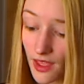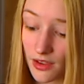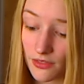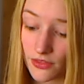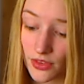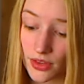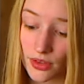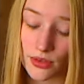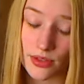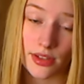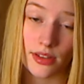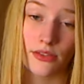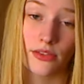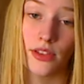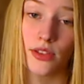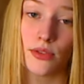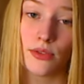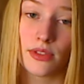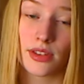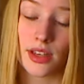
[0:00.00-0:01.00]
For those of
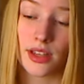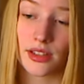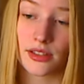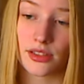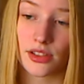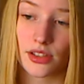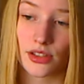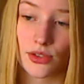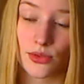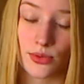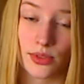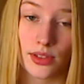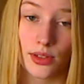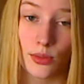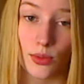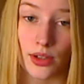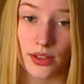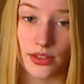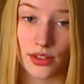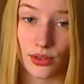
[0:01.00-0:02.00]
you that just really
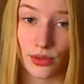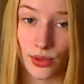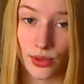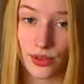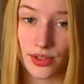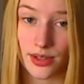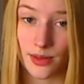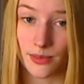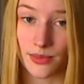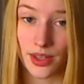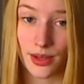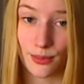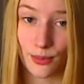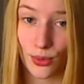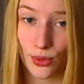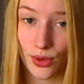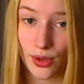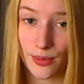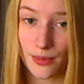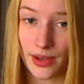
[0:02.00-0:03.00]
want to learn something
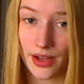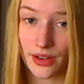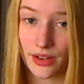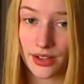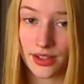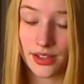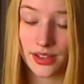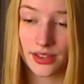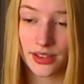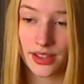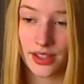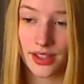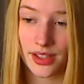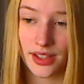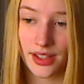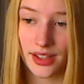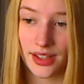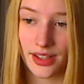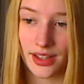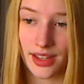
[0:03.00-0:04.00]
more about it,
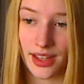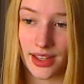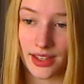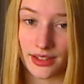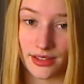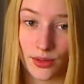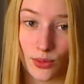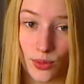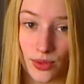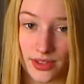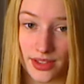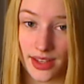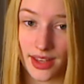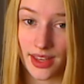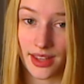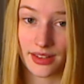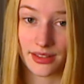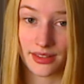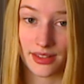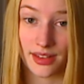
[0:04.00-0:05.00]
and once
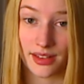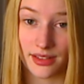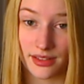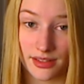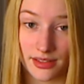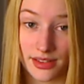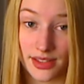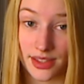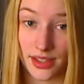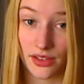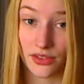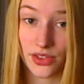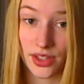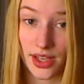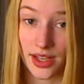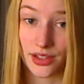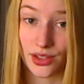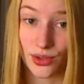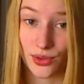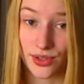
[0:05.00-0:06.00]
again,
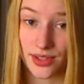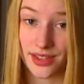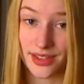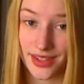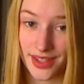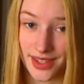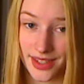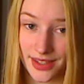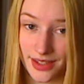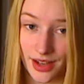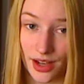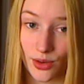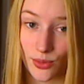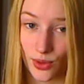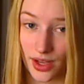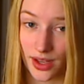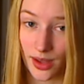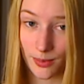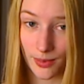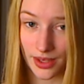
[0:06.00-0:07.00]
self-diagnosis is not
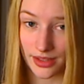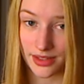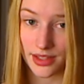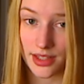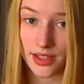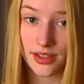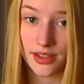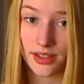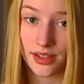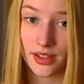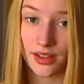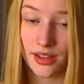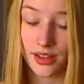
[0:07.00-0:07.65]
recommended,